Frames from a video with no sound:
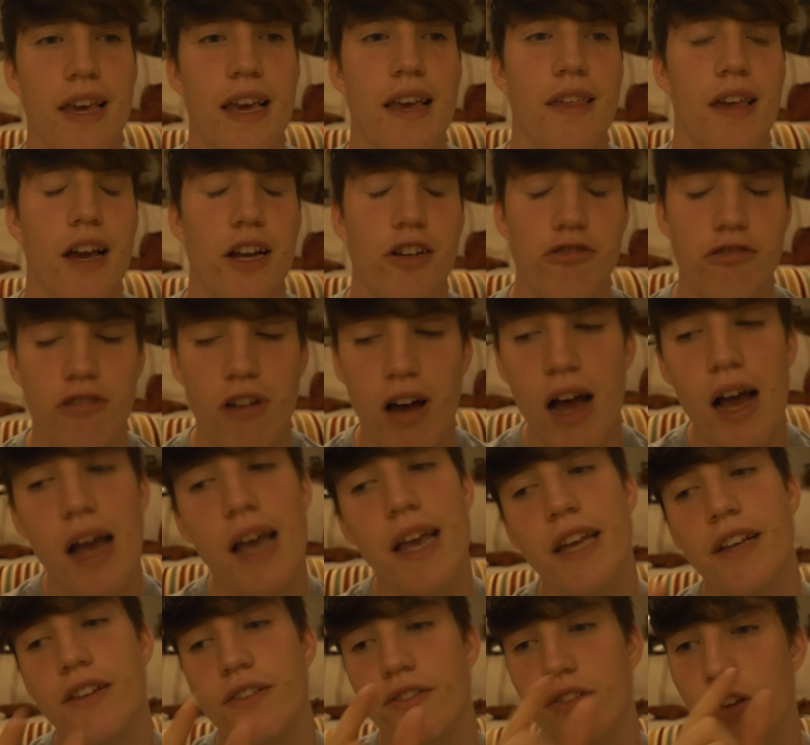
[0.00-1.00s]
is I try
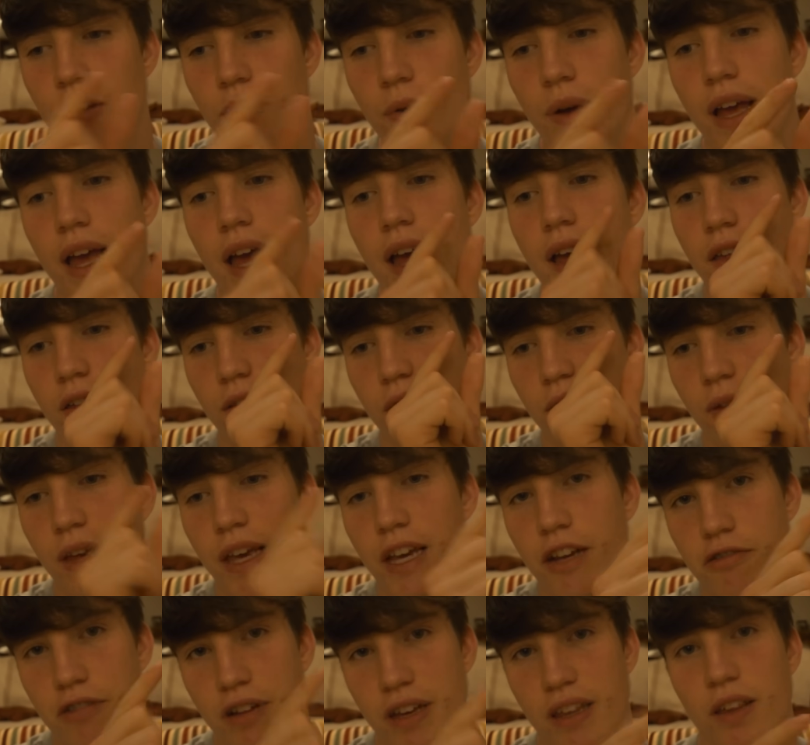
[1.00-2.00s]
and do it as
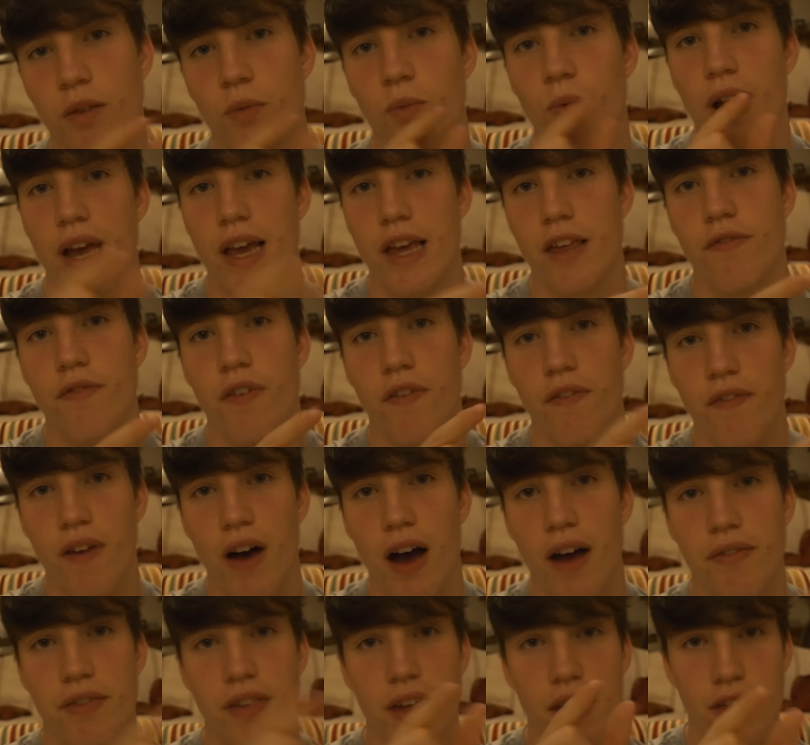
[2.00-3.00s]
increasing weights for
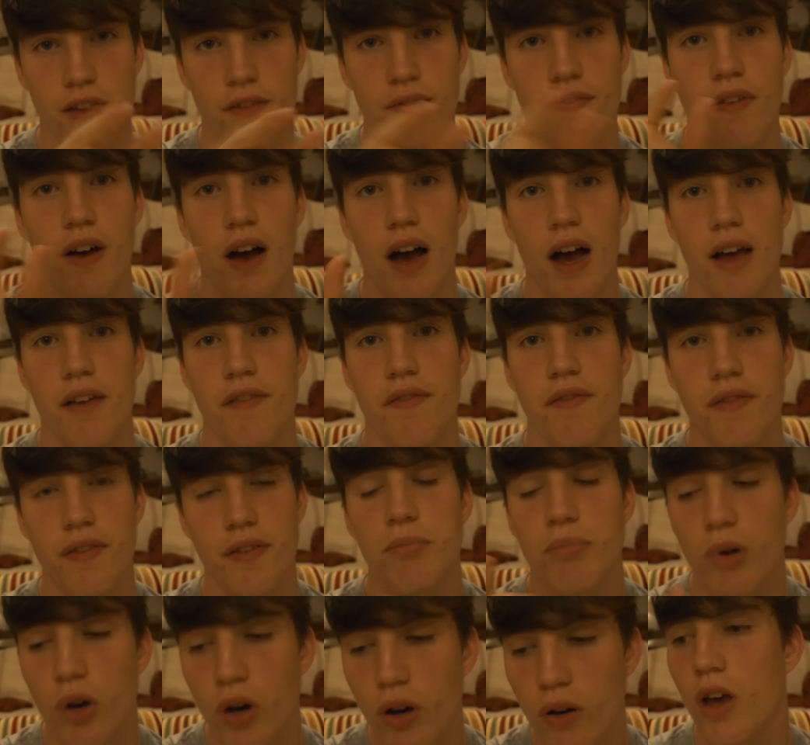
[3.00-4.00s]
5 sets of 5,
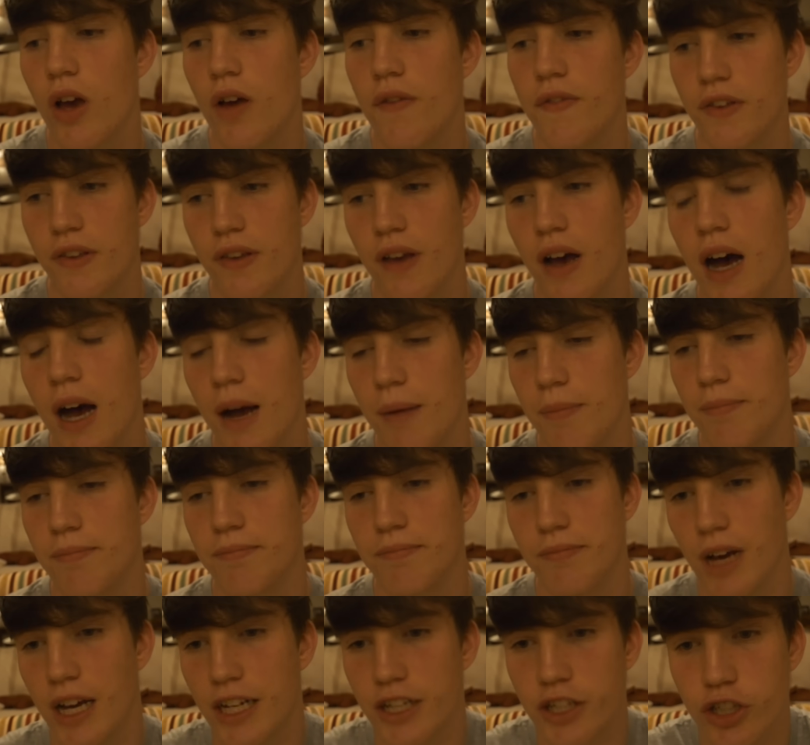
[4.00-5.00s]
but over
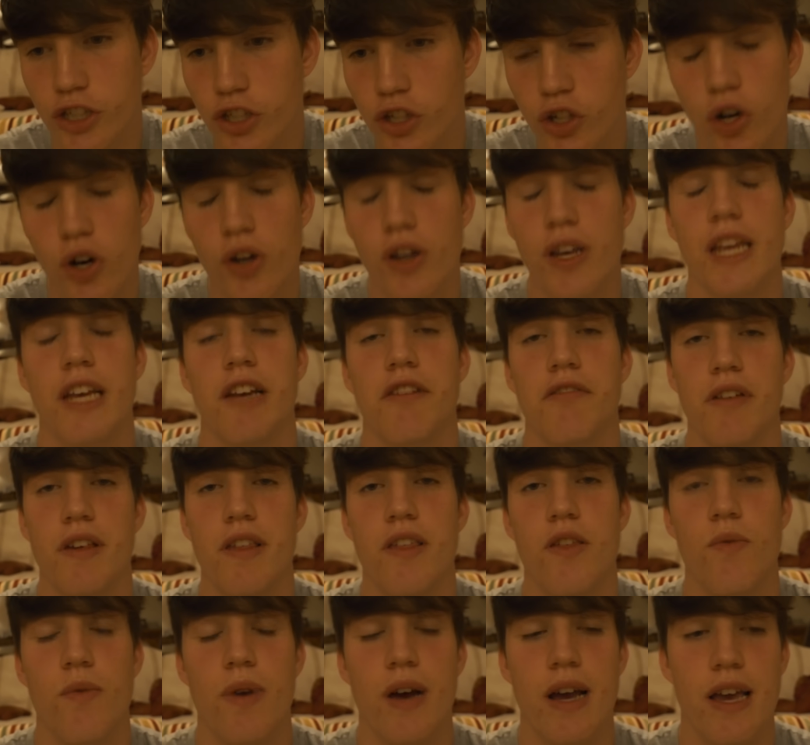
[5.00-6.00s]
time, I just couldn't increase
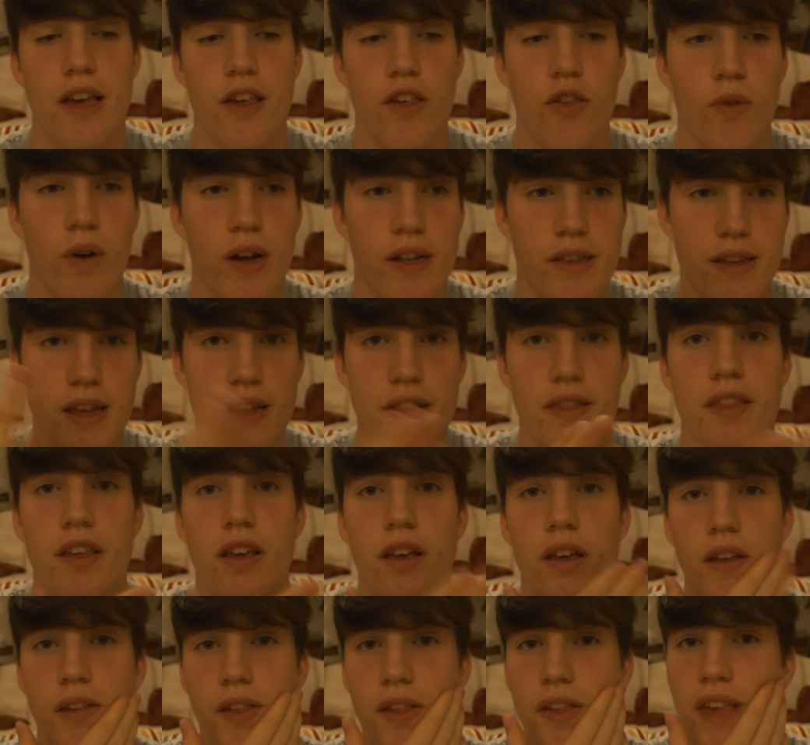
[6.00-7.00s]
the weight, so I did
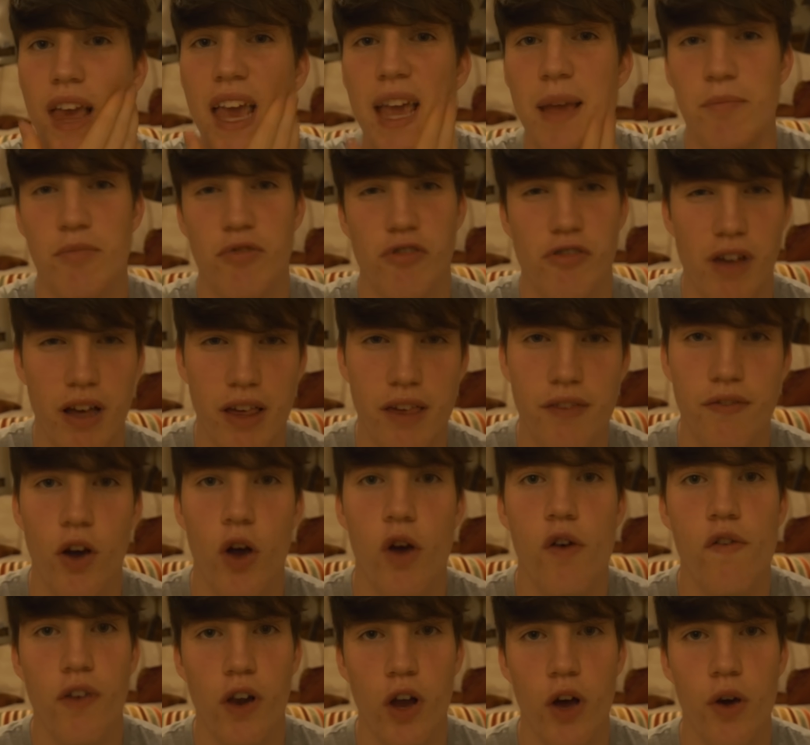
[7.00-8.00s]
the same progressive
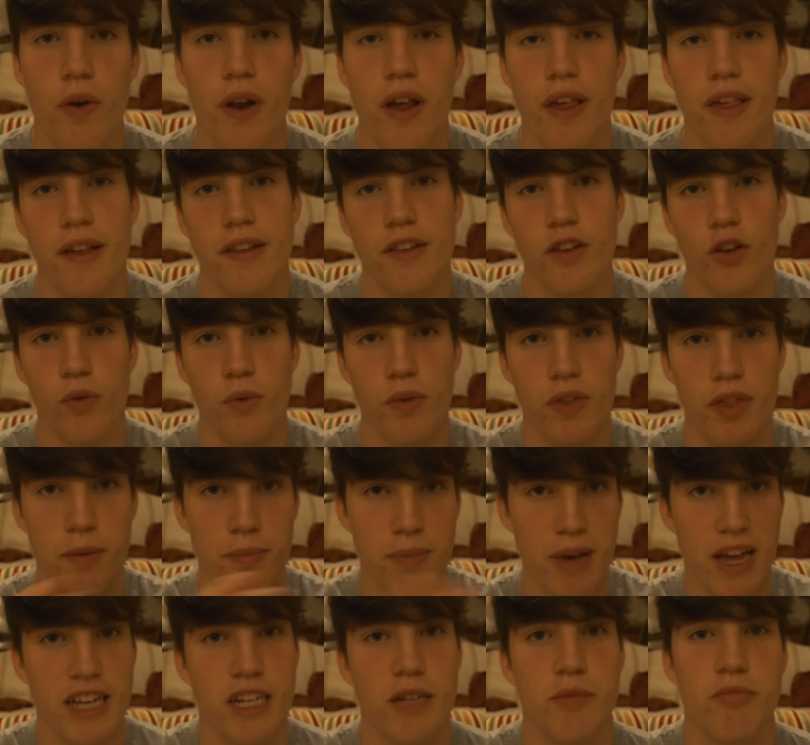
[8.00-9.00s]
overload as I do with the
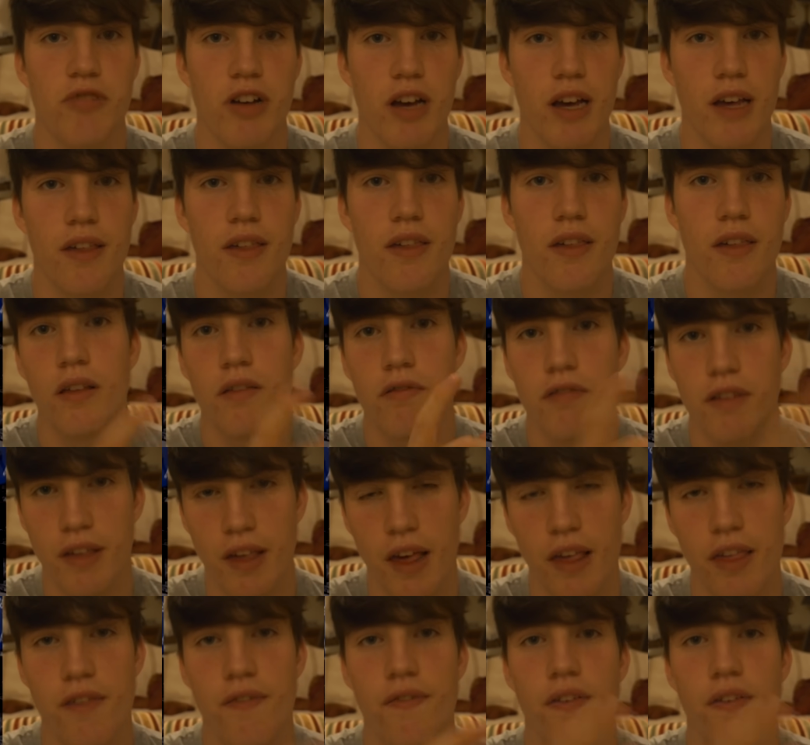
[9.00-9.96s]
bench press. 3 sets of